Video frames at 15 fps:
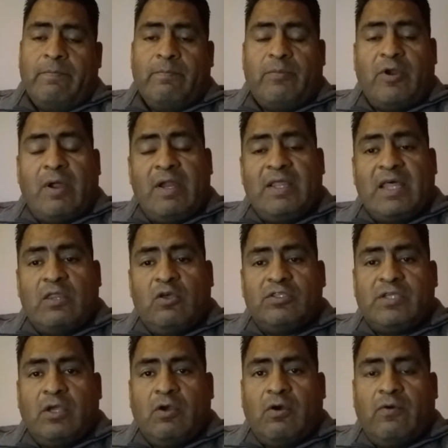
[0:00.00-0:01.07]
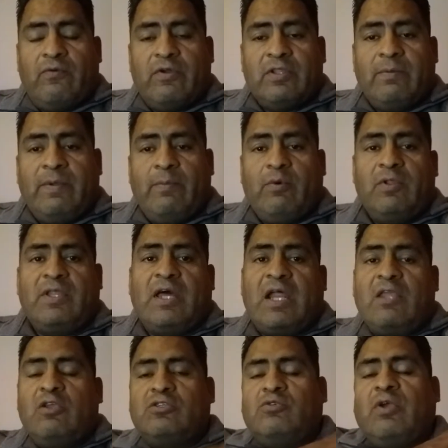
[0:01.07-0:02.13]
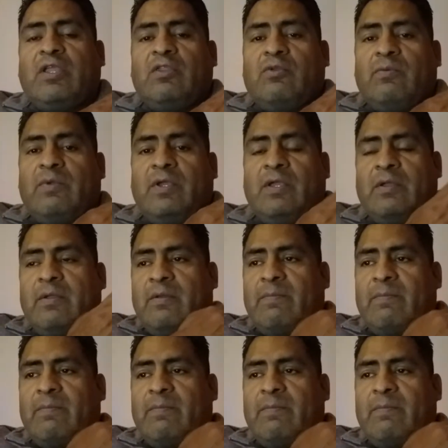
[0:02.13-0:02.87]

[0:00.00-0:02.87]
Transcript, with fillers: Probably that doesn't go for the people that are just looking to be